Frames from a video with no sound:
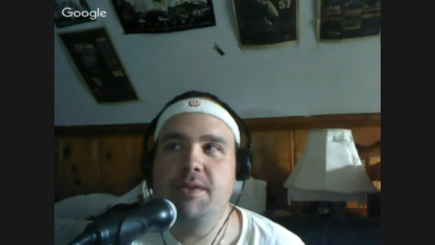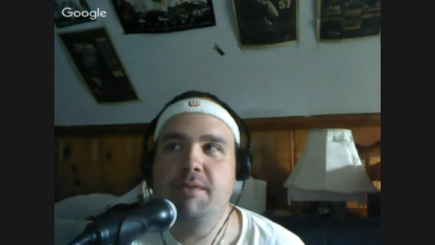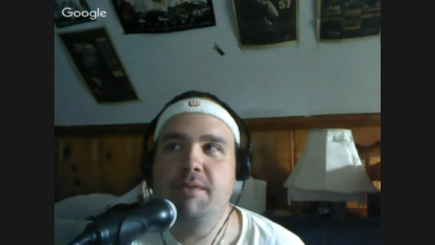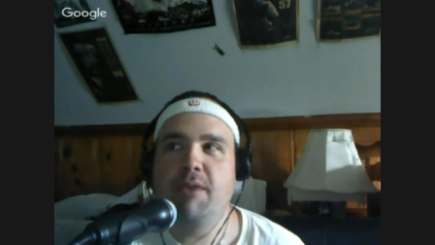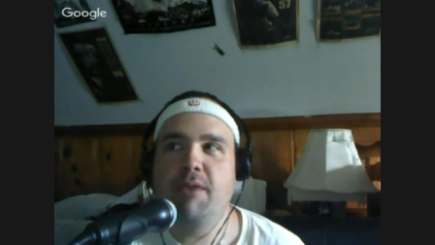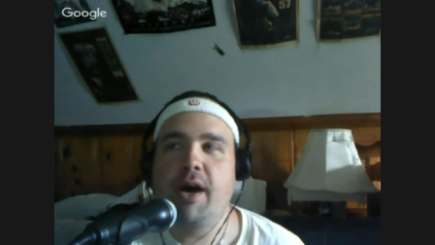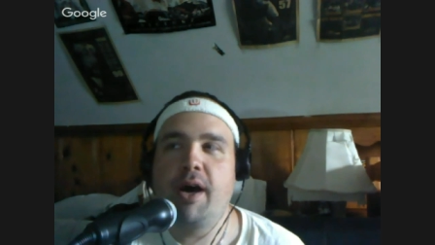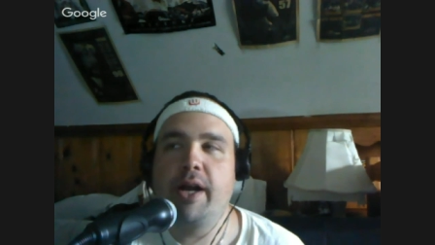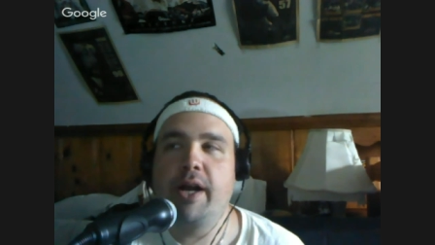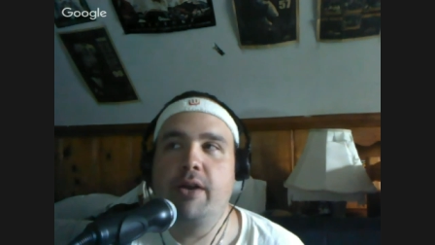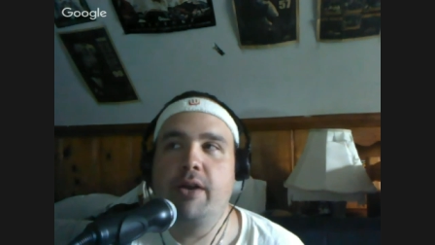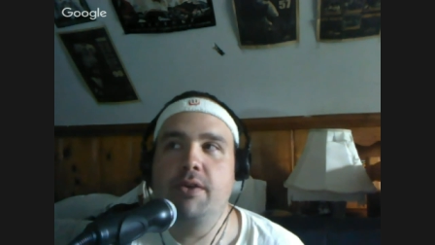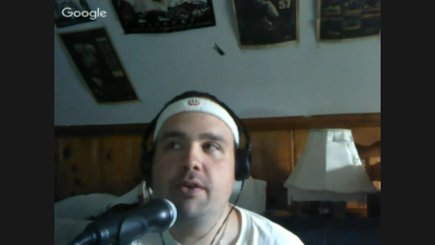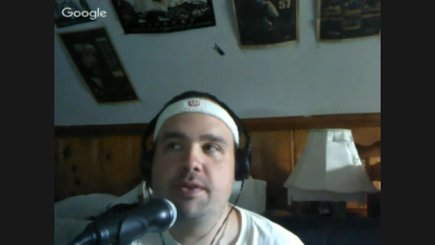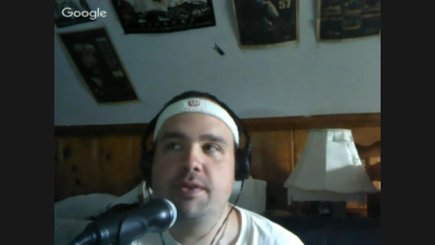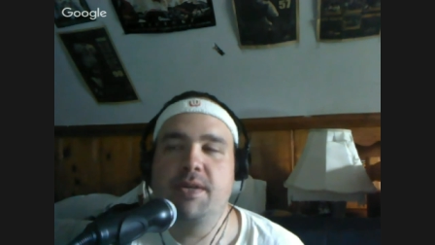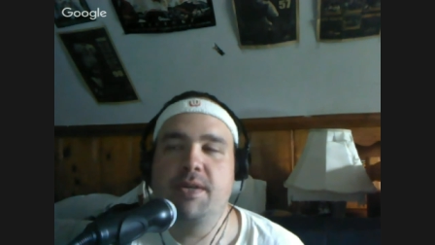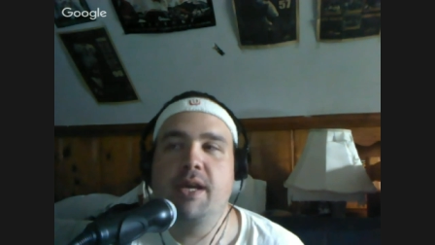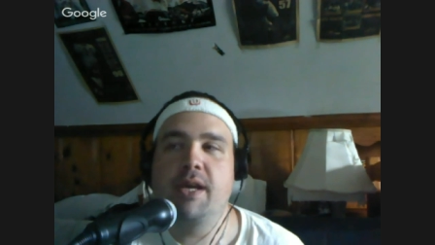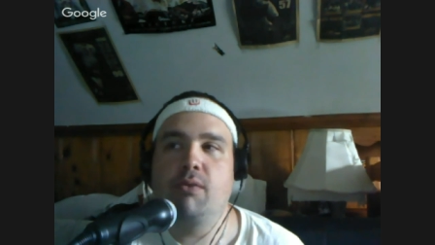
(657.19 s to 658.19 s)
fire to
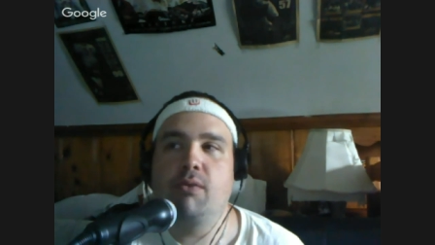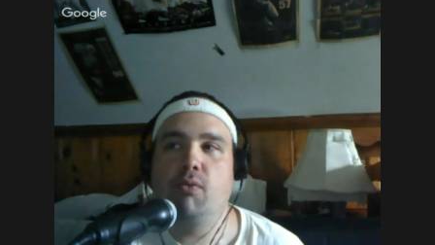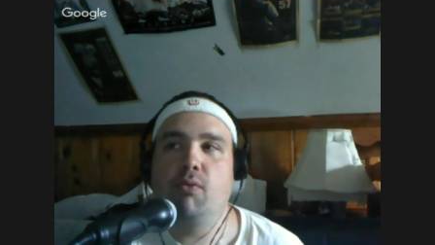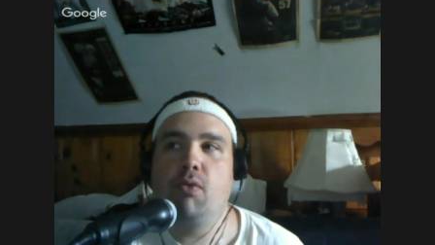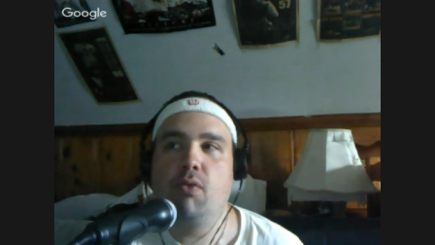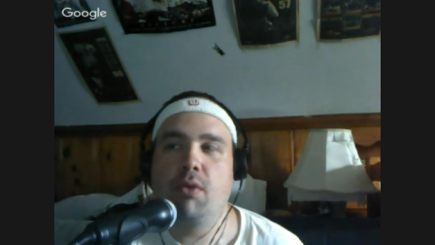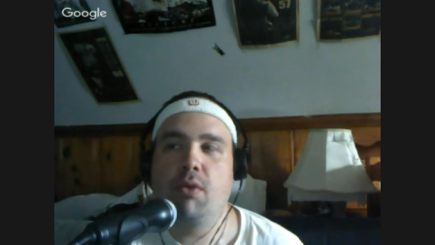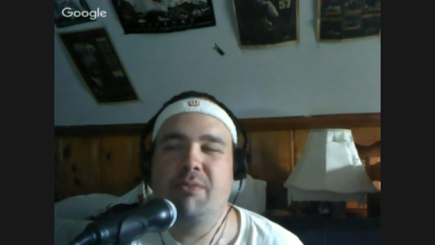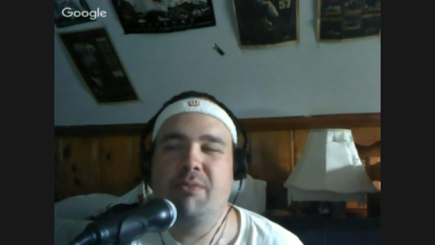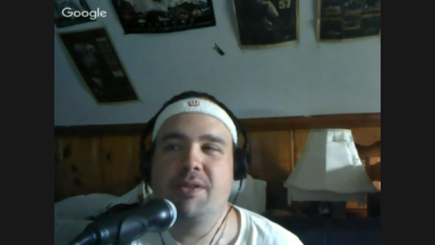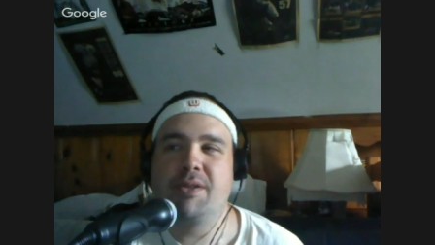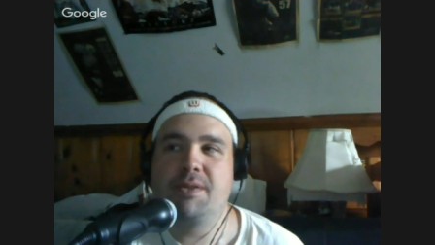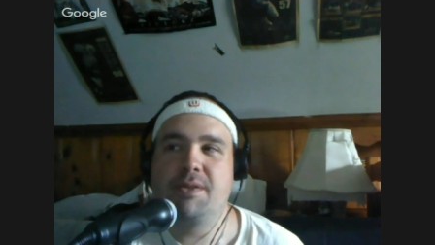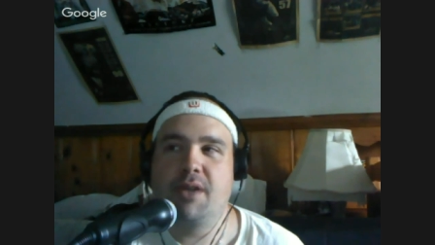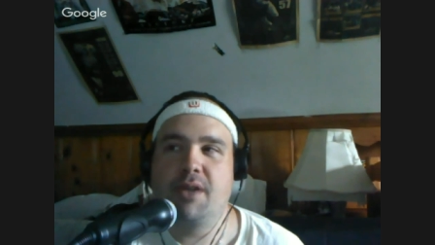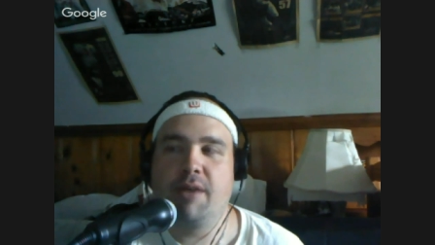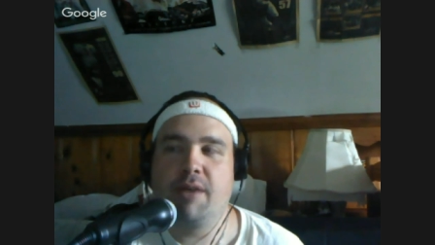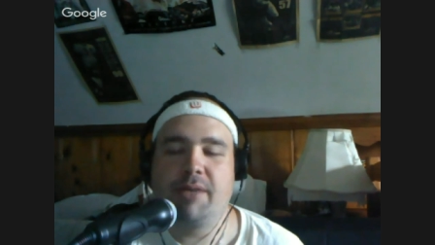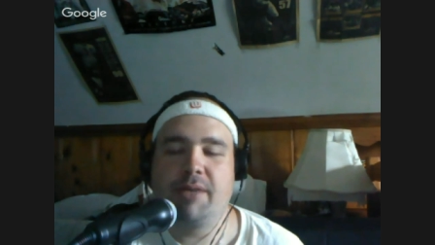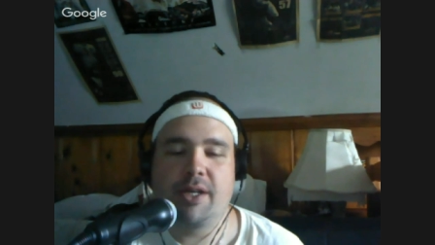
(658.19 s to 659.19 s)
stay warm and
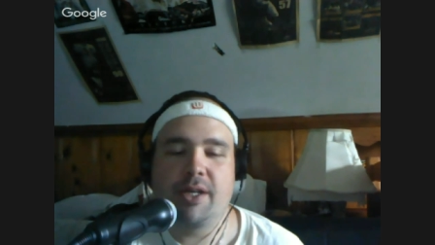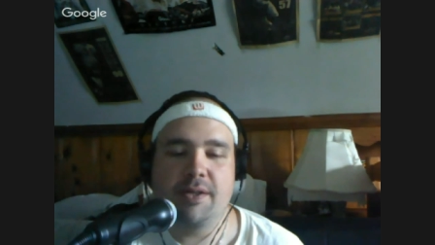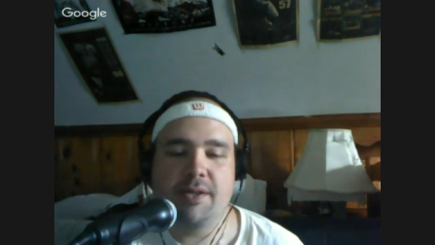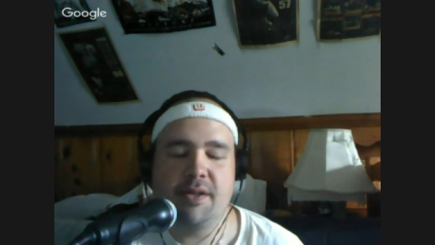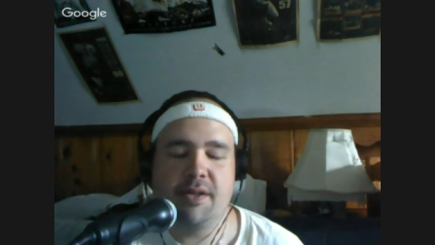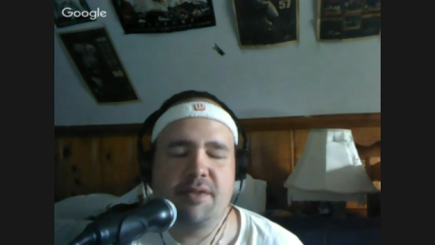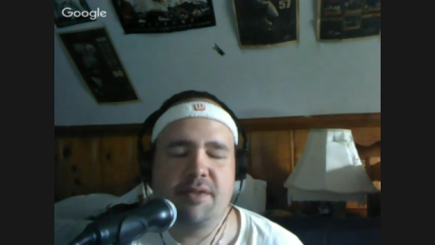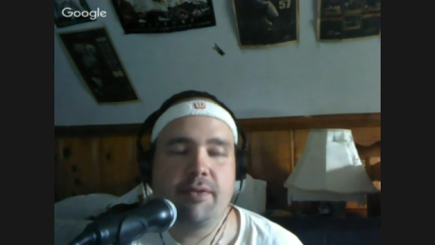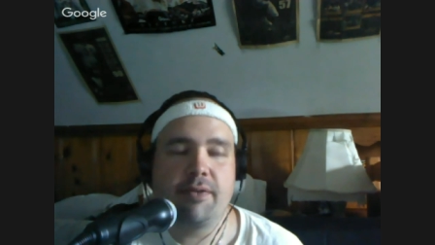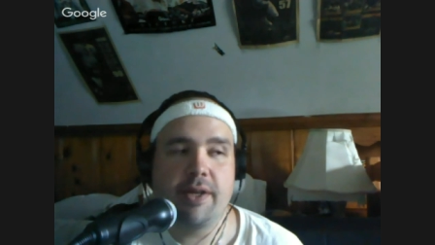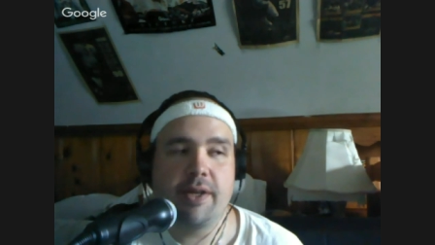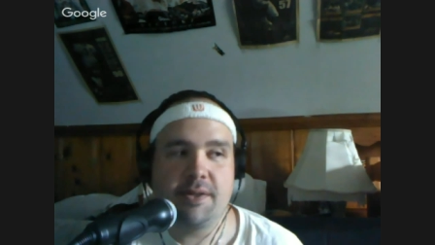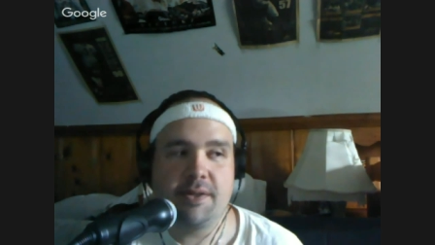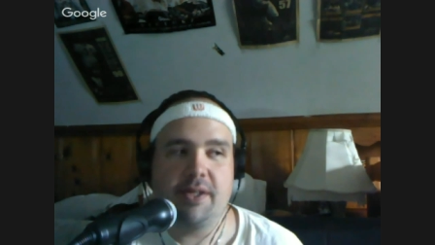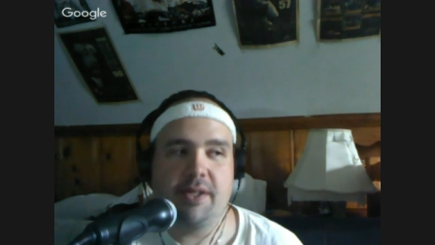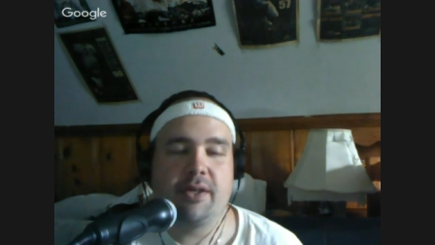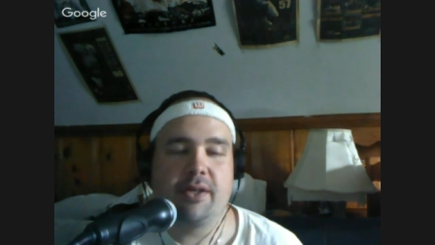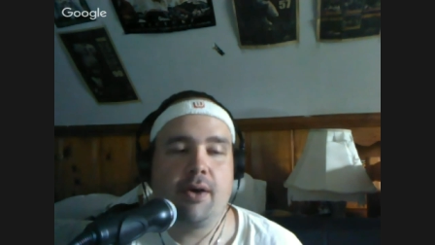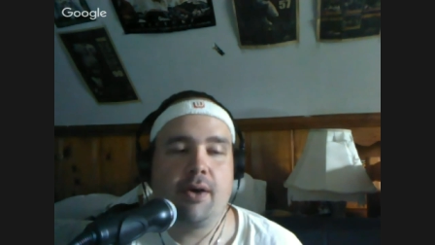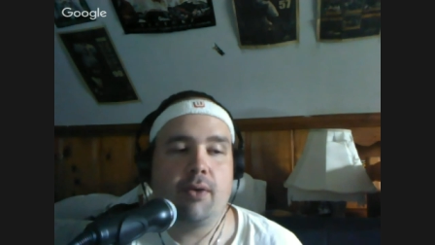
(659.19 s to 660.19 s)
stuff because it is
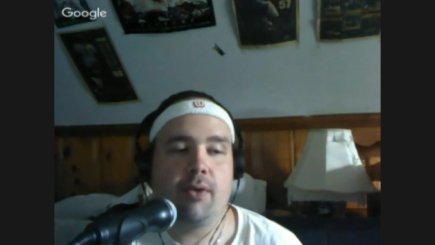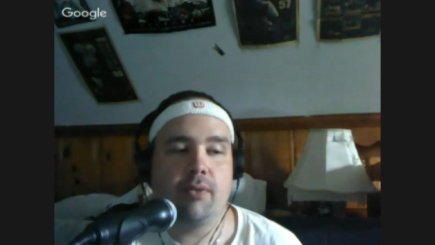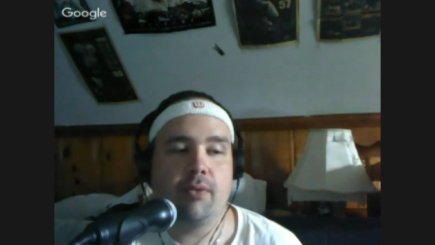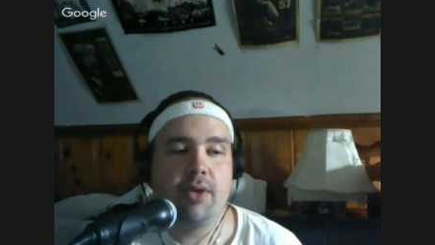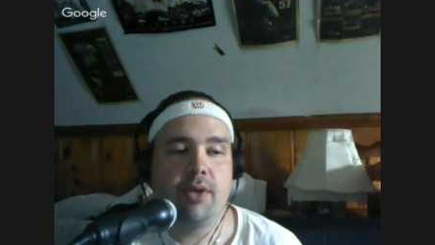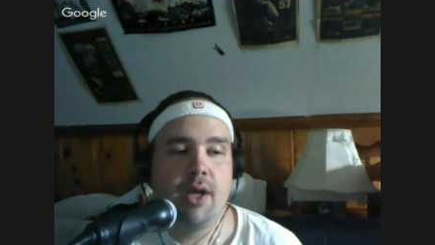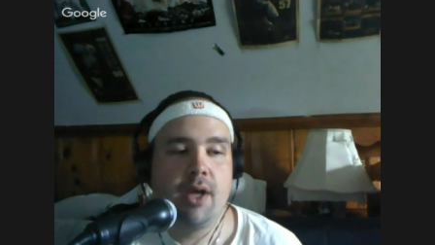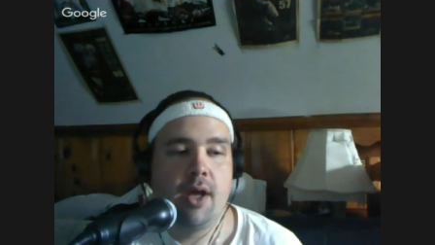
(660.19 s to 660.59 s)
freezing cold.